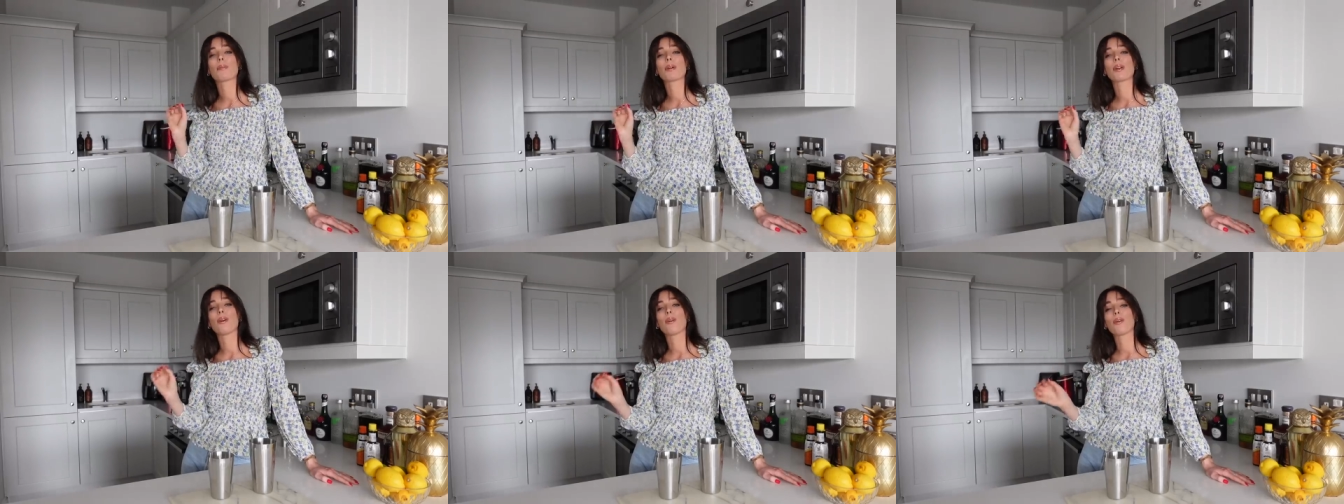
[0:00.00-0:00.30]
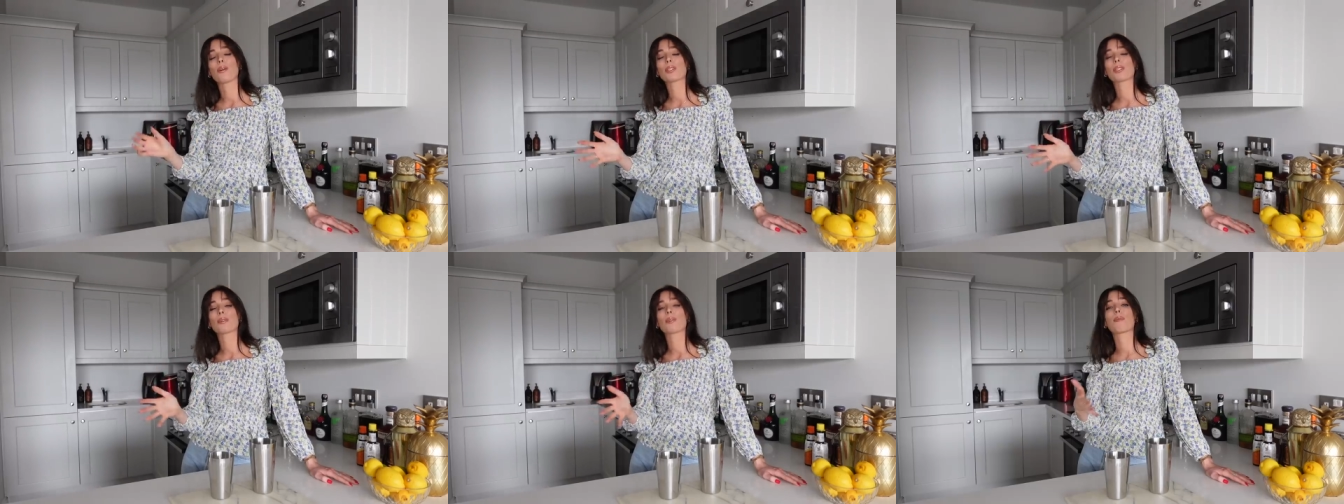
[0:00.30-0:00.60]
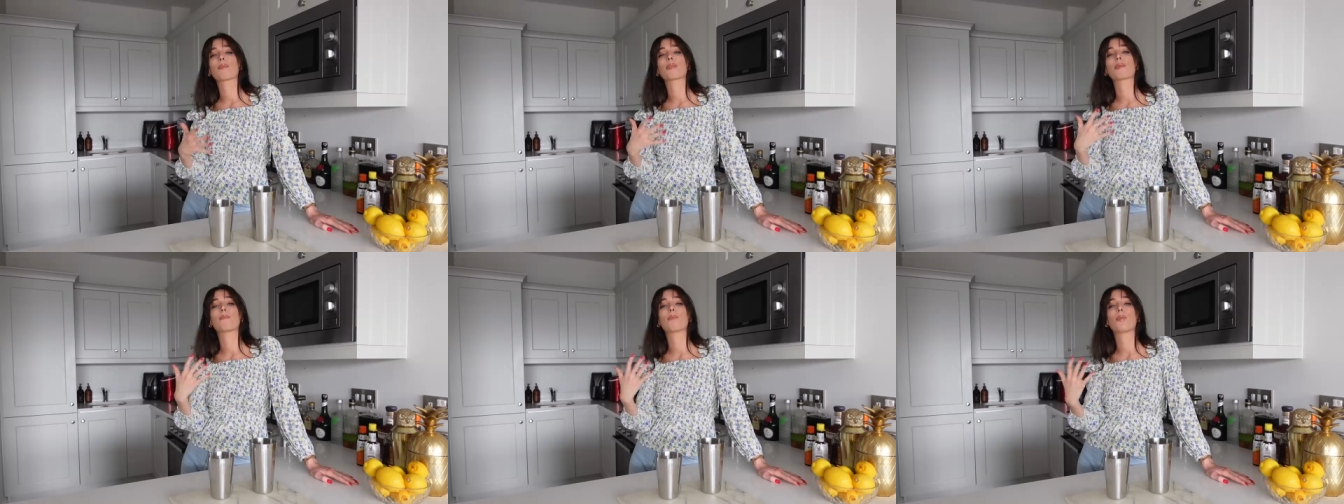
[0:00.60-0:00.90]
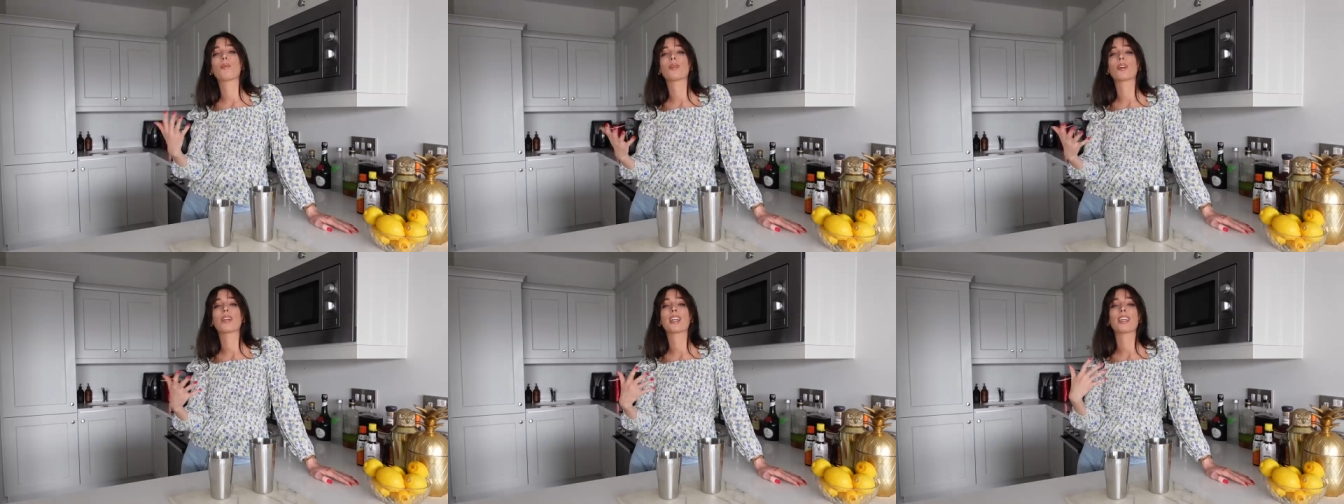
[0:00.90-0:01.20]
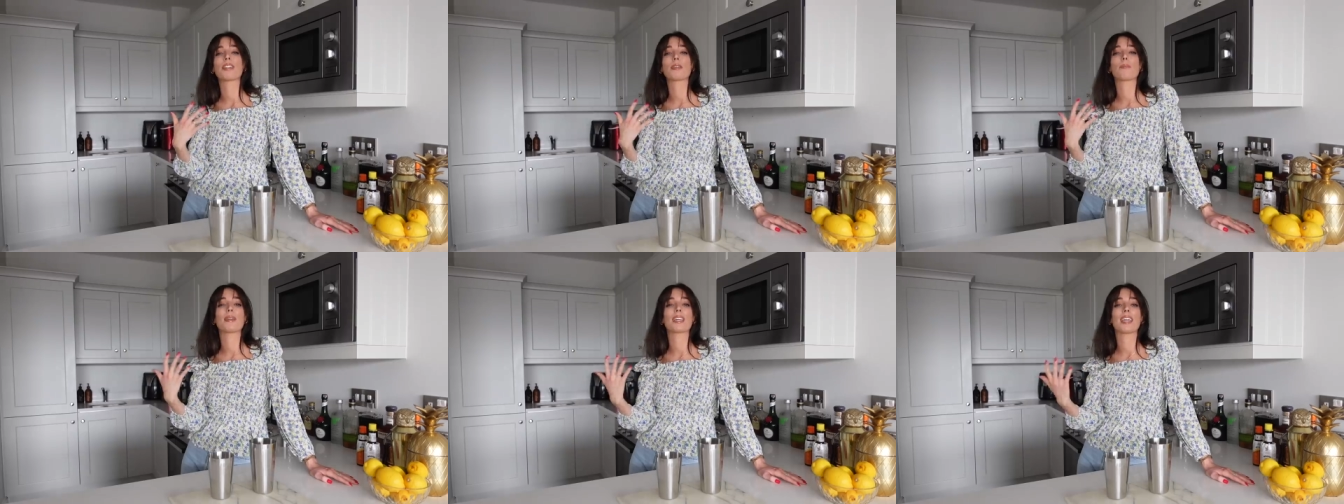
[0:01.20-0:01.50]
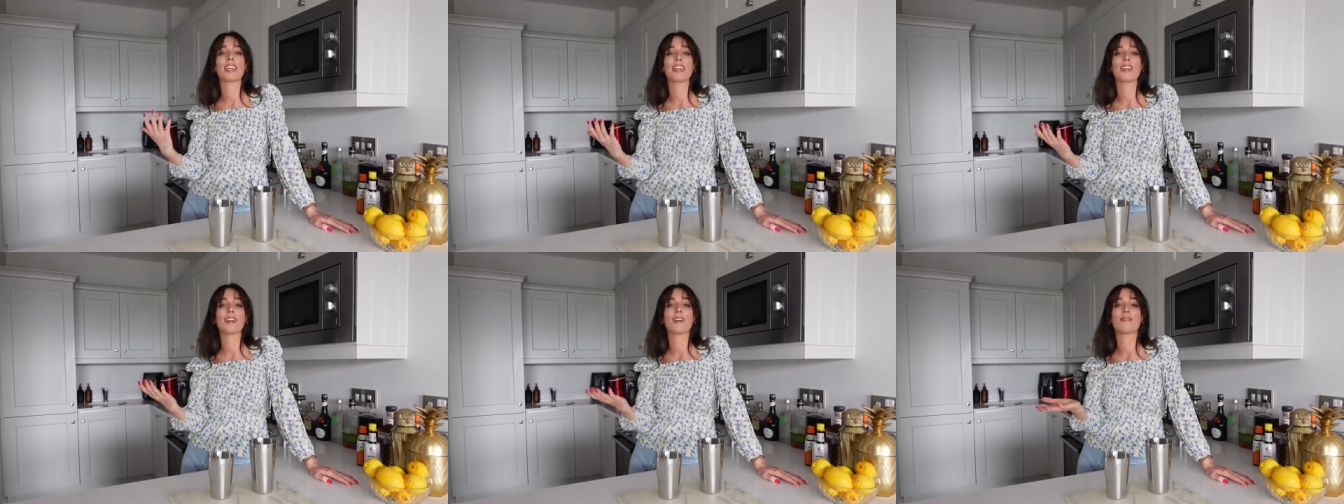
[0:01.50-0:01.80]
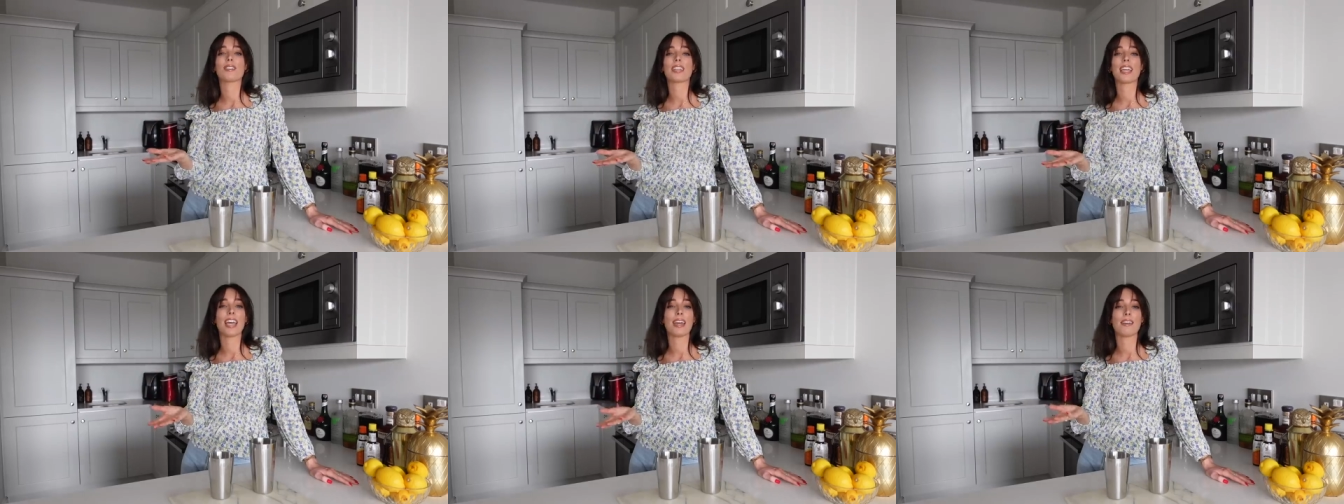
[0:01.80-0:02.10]
but also it was born at the beginning
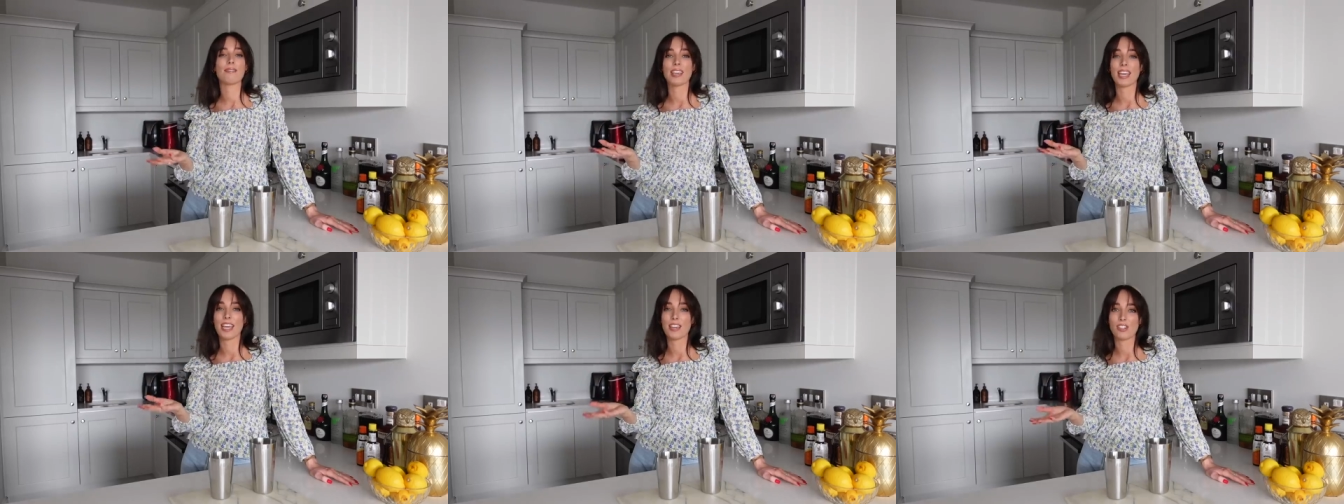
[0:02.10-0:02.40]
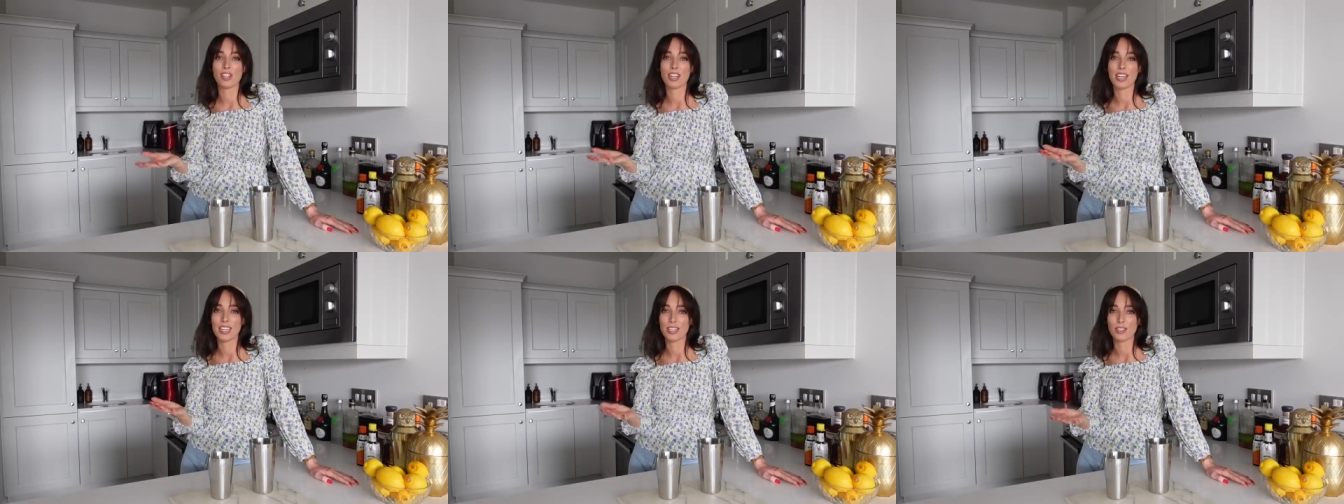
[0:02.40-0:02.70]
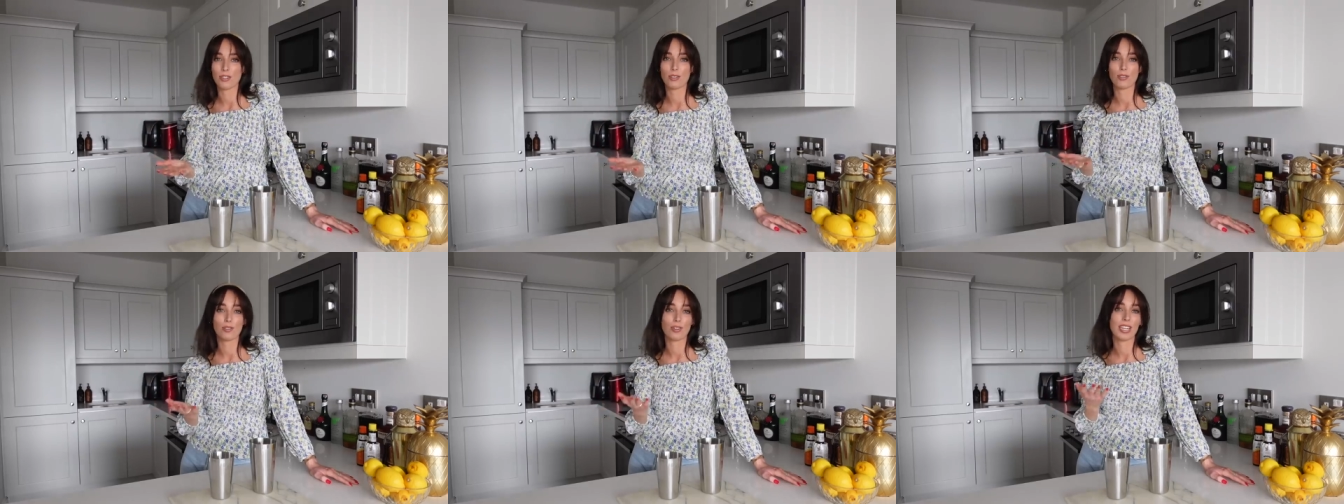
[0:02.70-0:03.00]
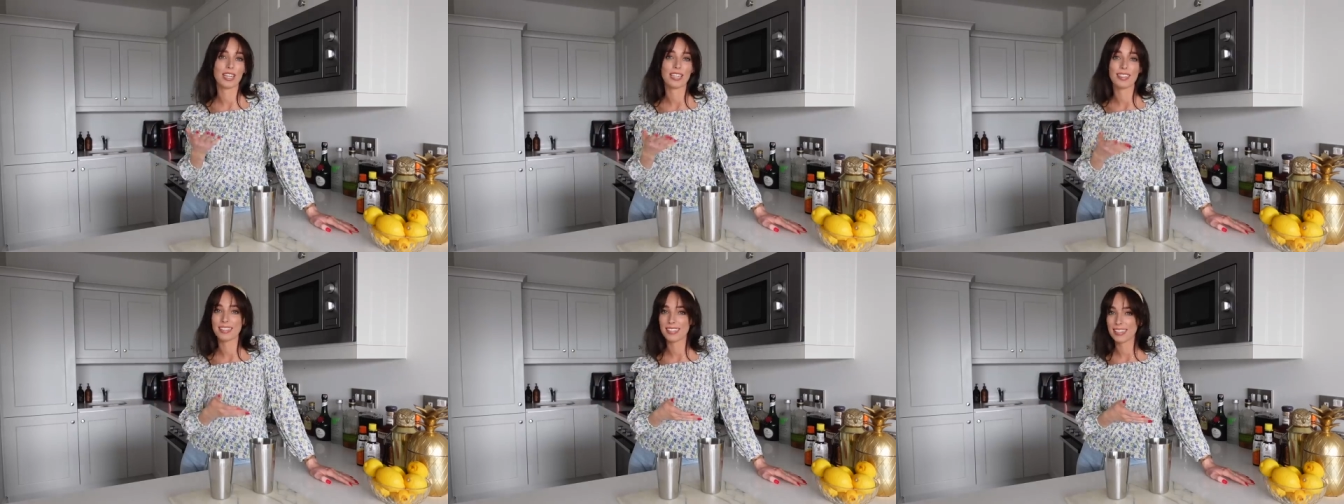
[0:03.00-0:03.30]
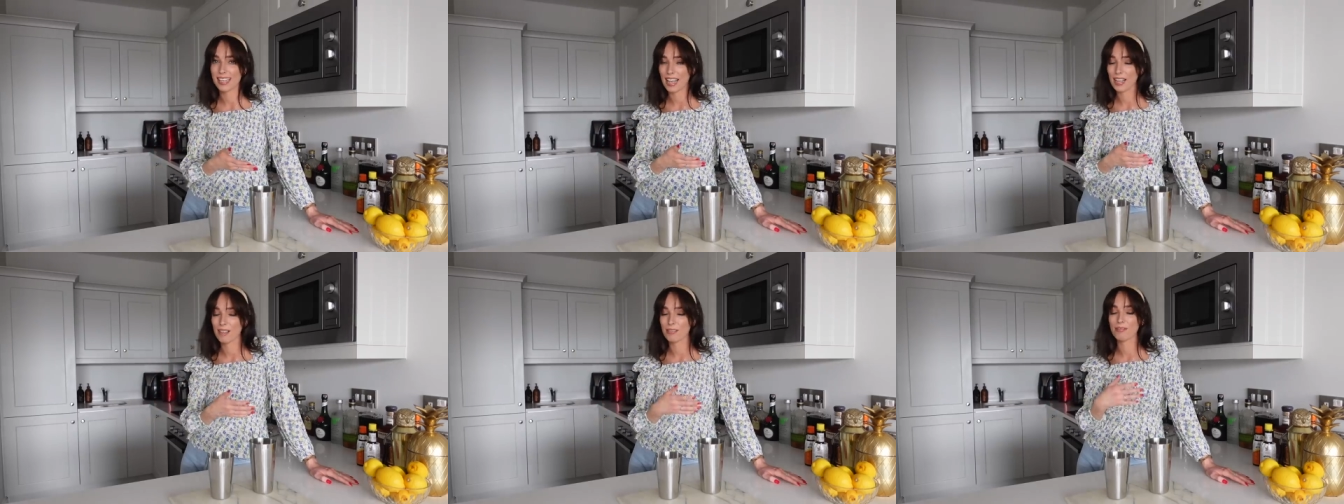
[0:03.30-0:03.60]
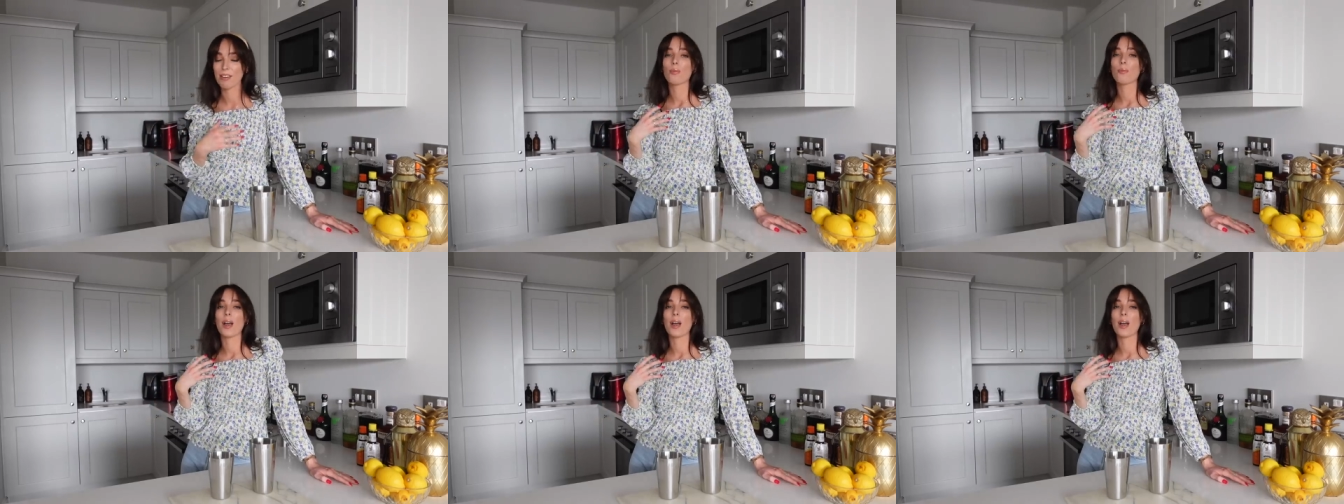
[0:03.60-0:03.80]
of the aviation industry itself